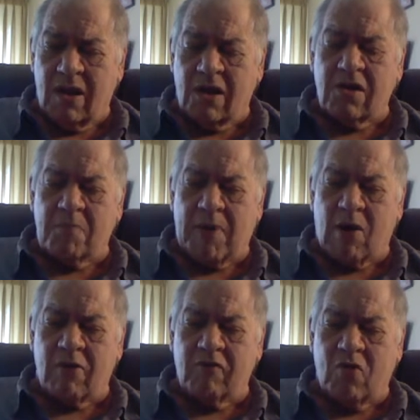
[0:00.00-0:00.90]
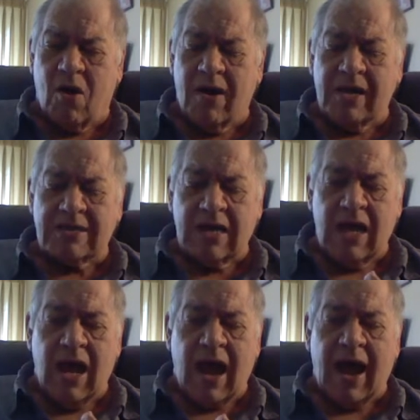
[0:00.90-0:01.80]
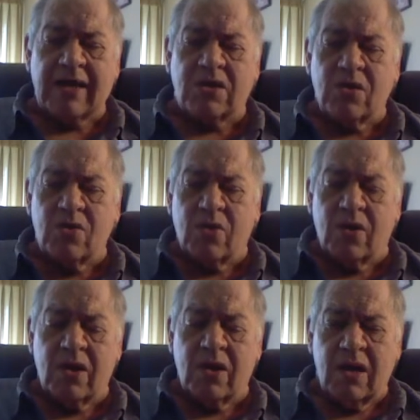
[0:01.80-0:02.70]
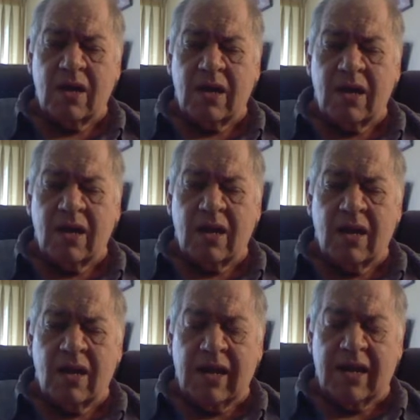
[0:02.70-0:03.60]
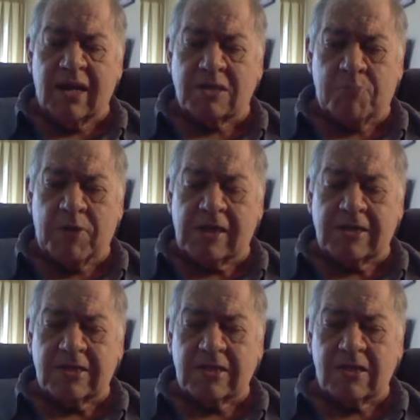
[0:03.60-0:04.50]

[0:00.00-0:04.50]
under the power of God, as I too need His peace.